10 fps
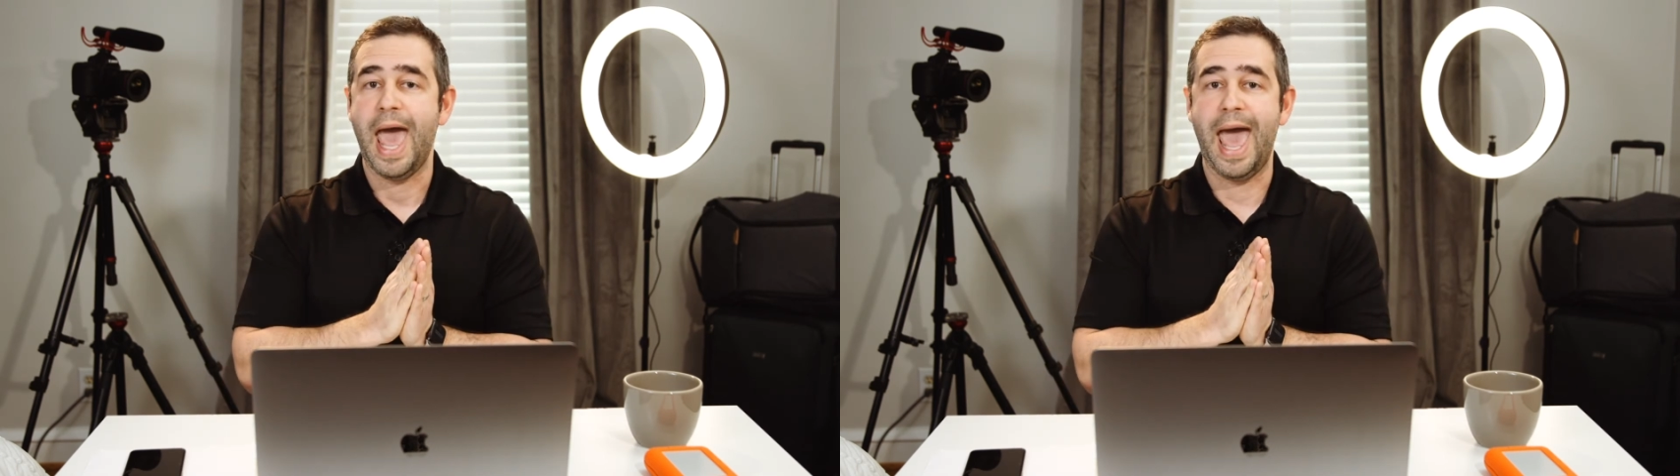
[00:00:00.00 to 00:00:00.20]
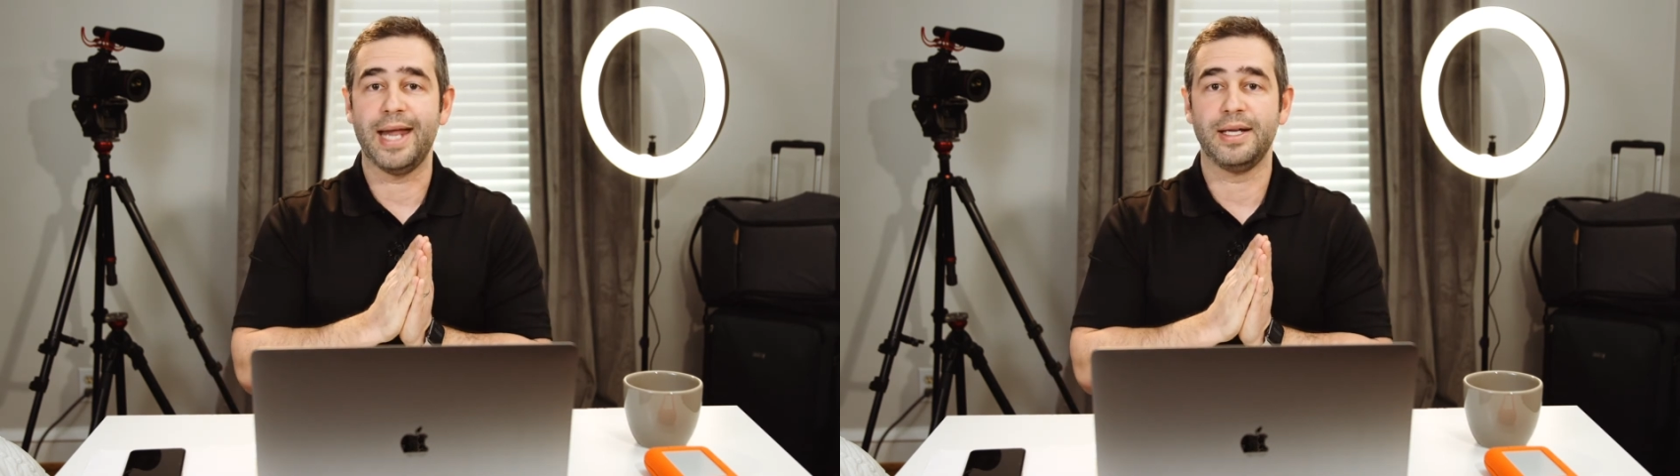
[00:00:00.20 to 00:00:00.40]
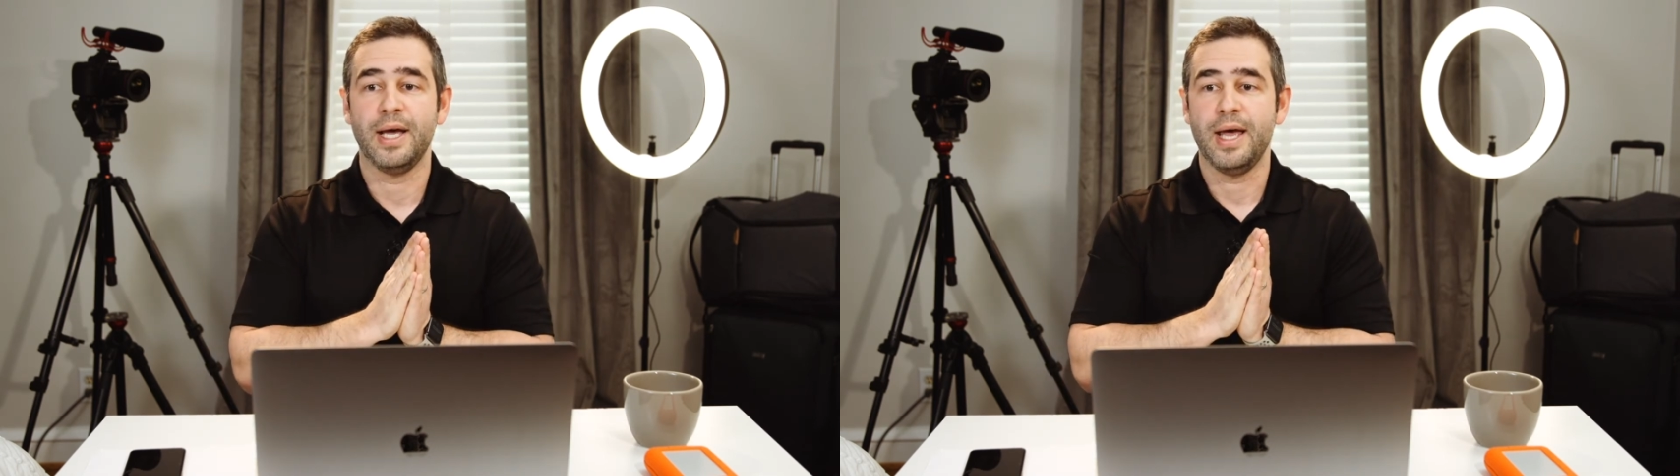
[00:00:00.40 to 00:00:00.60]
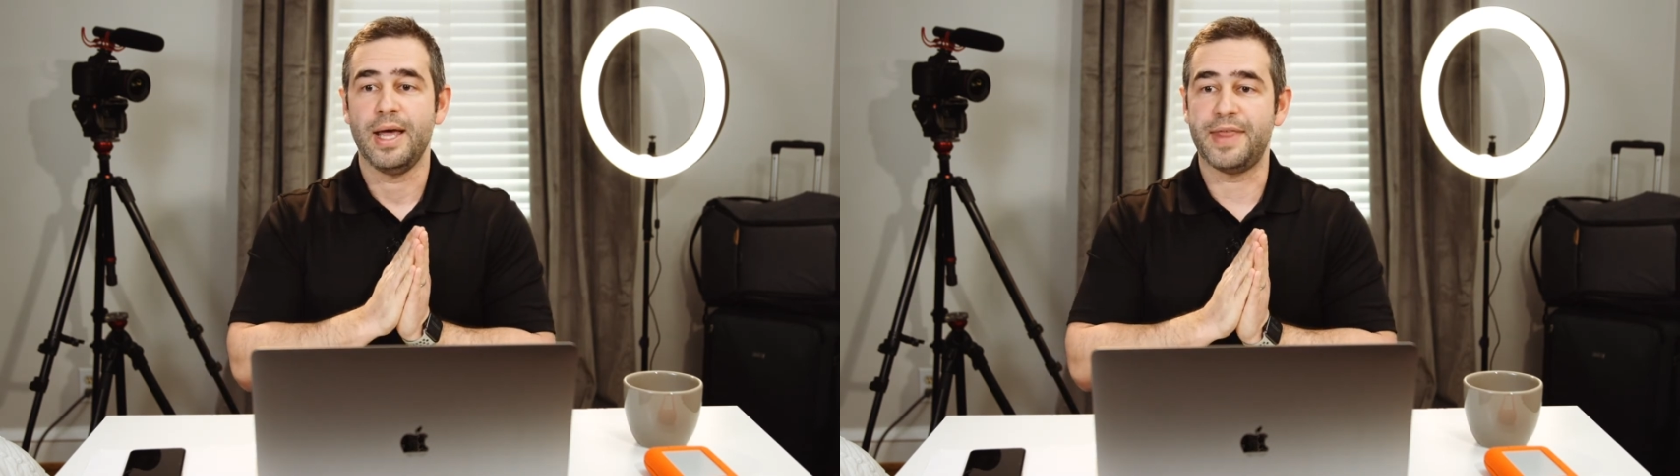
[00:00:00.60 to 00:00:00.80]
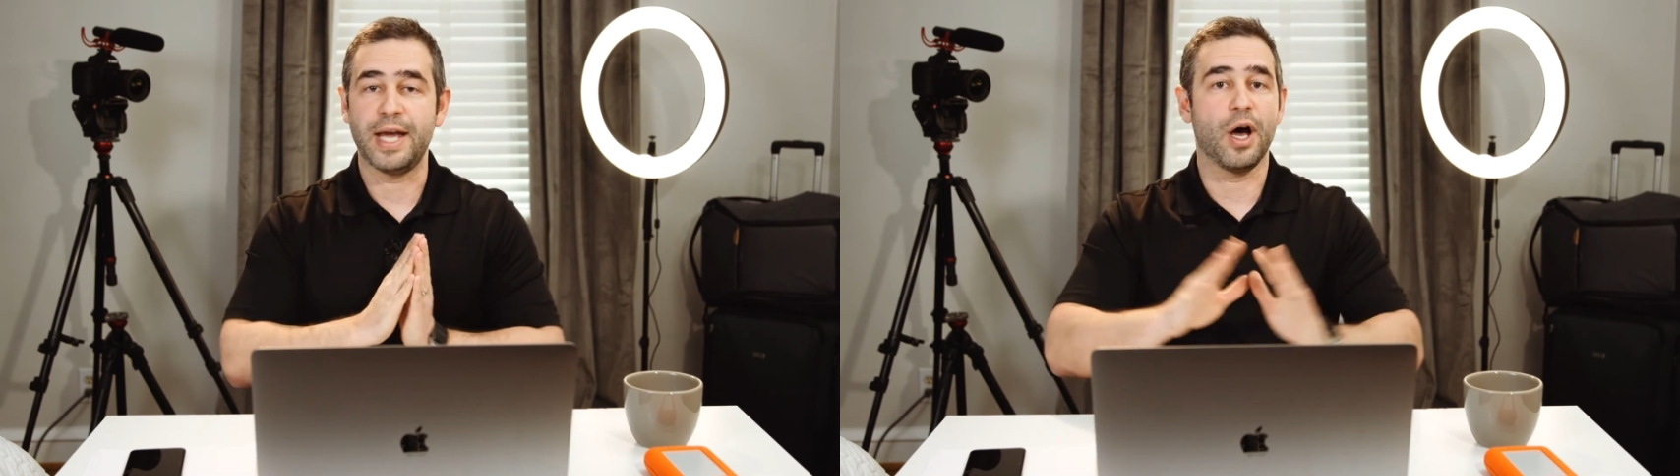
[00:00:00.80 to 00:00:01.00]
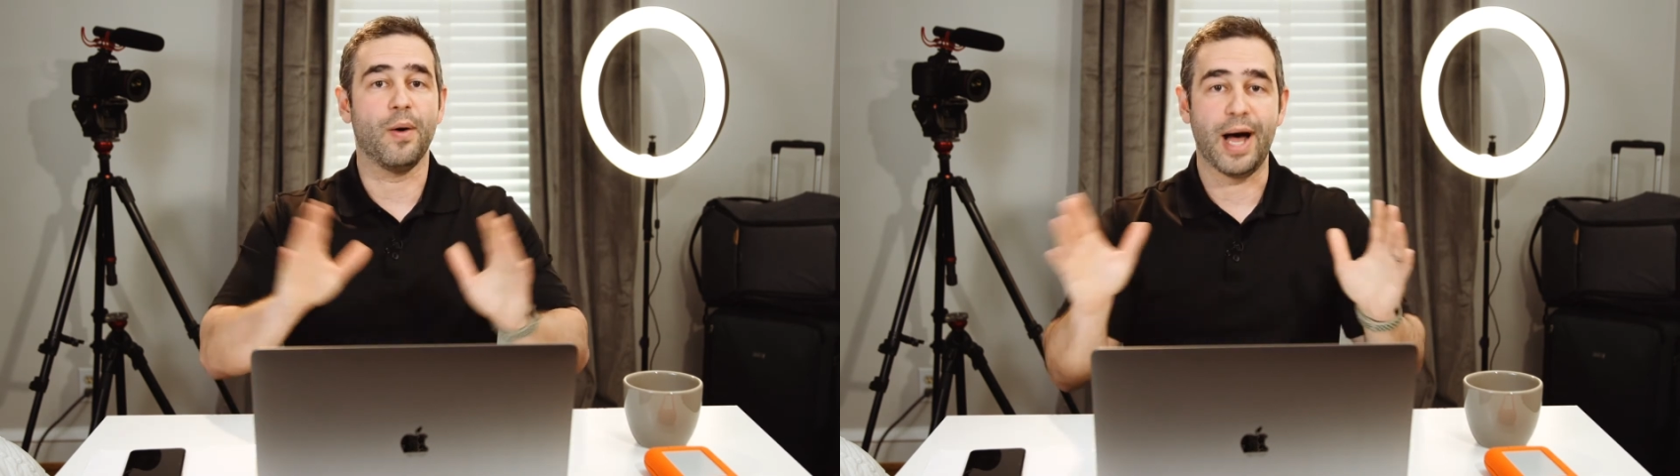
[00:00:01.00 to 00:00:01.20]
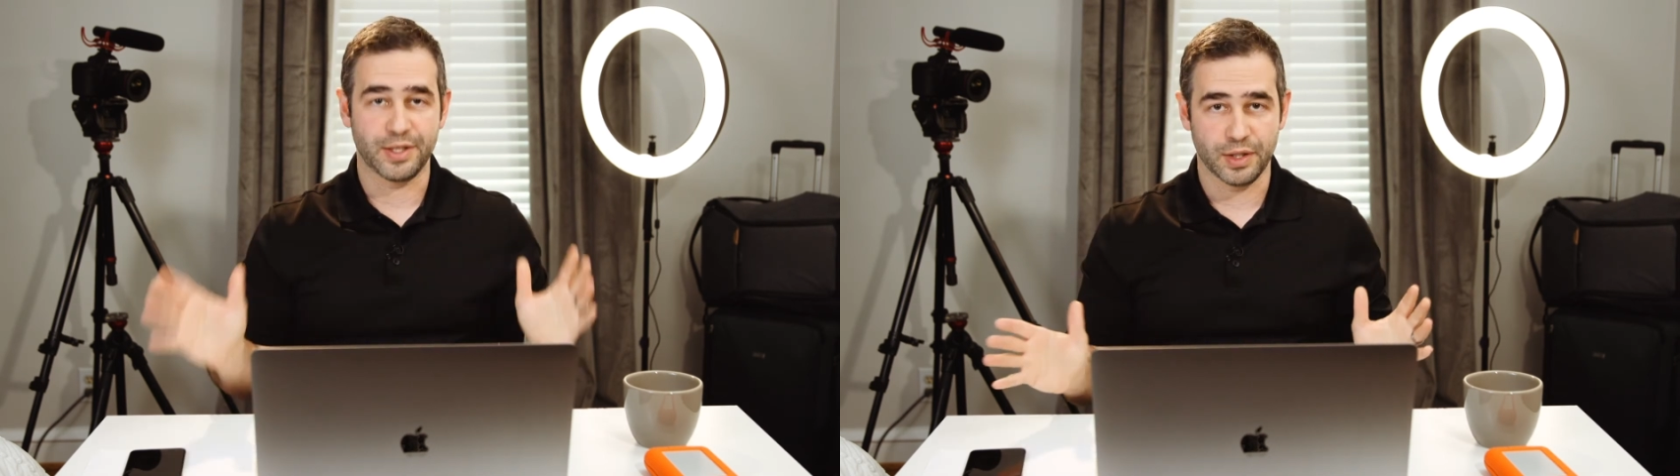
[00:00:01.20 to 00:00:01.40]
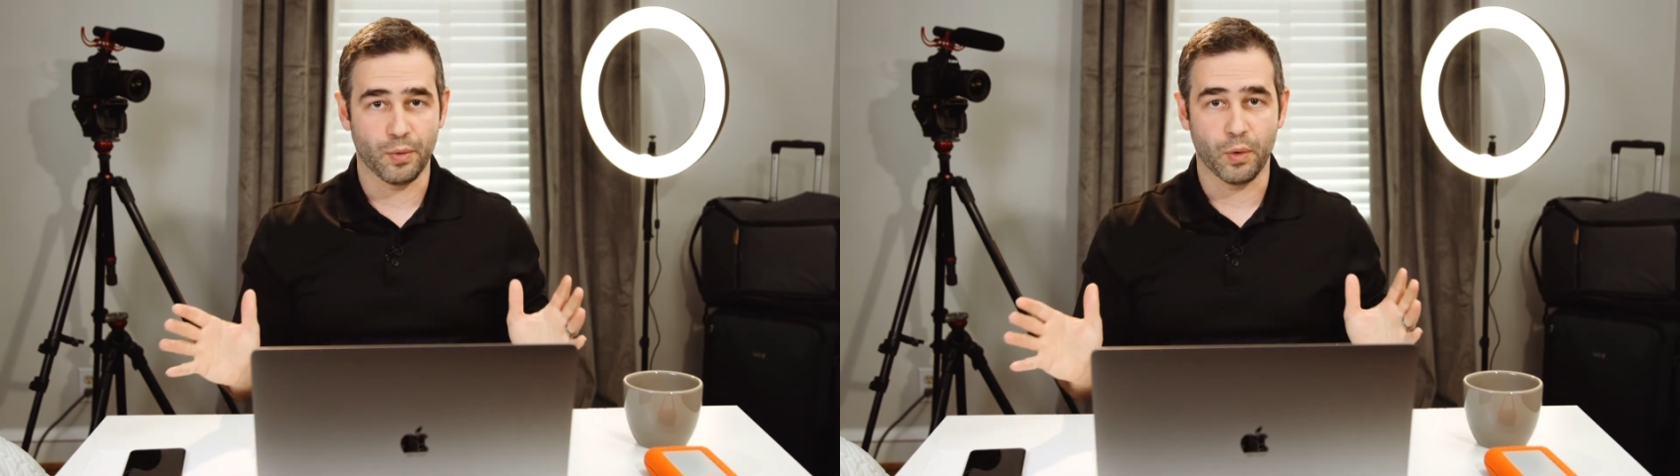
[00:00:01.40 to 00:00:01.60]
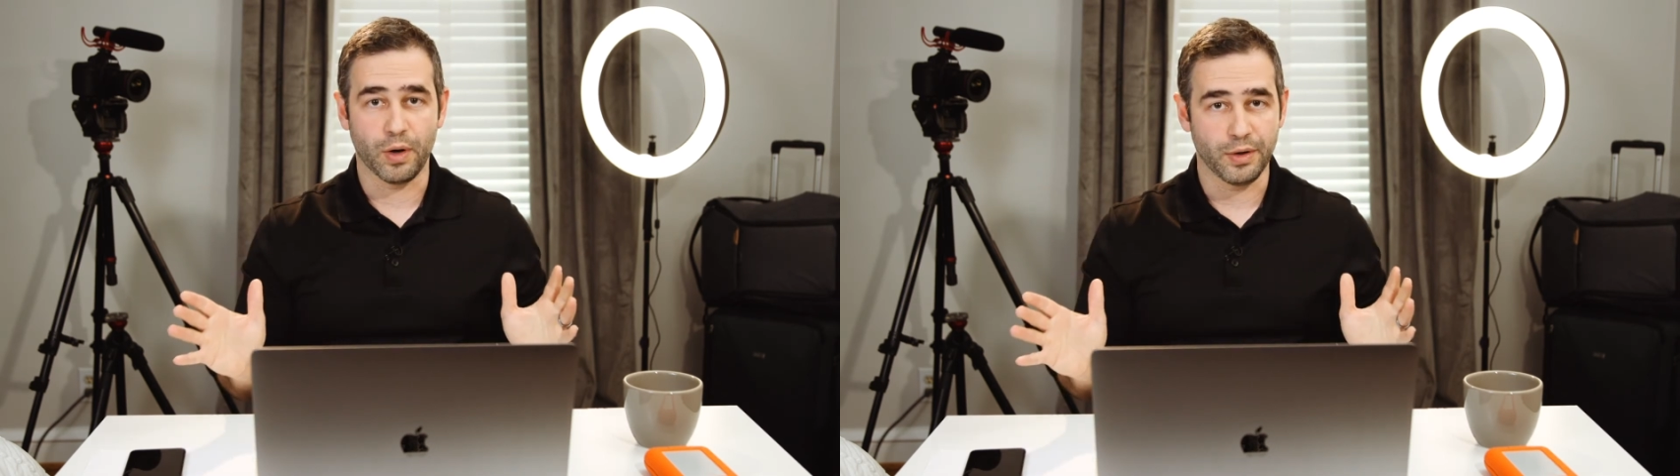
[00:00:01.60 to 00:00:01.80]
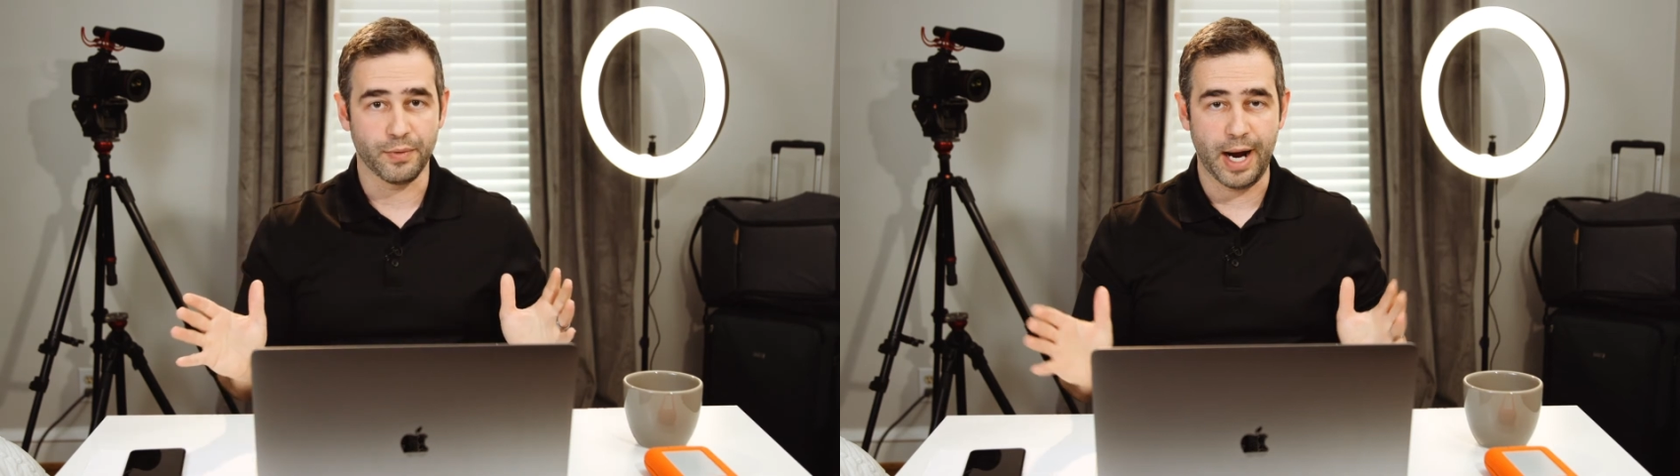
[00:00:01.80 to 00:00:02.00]
and they go out to the
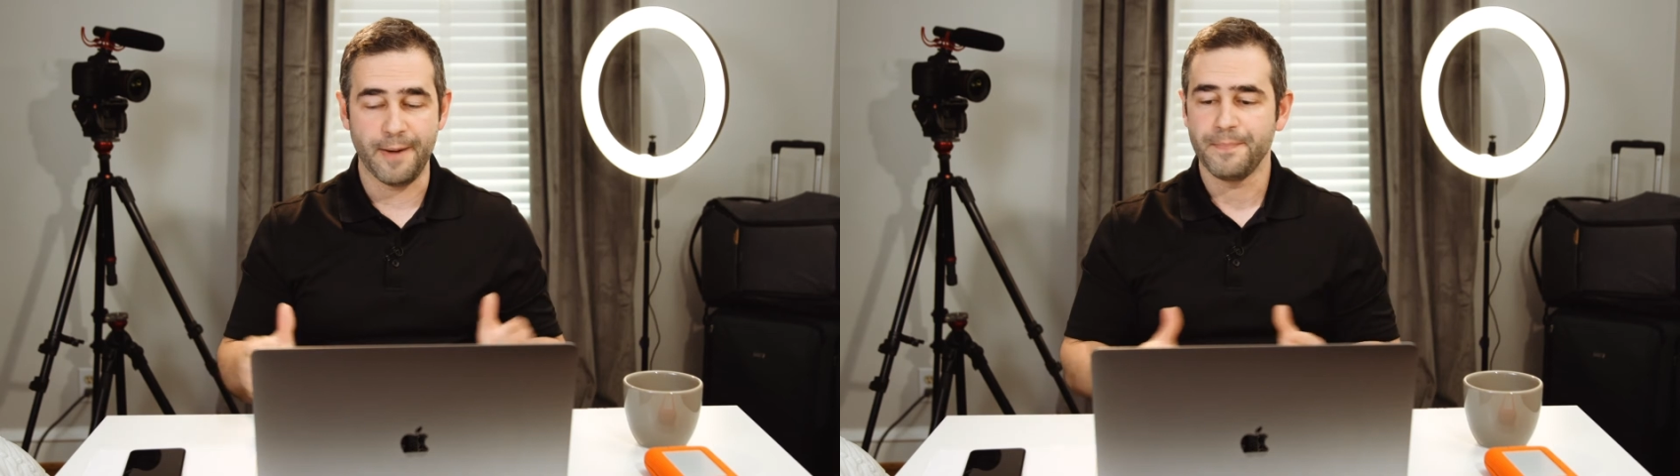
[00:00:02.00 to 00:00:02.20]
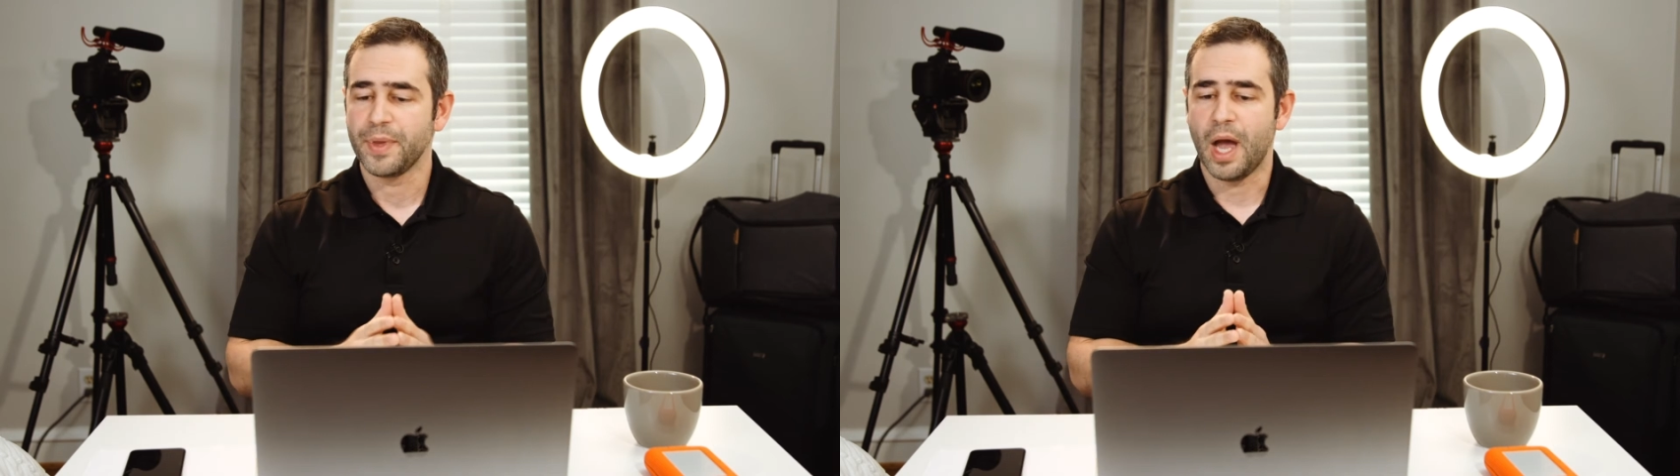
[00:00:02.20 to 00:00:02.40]
world, right?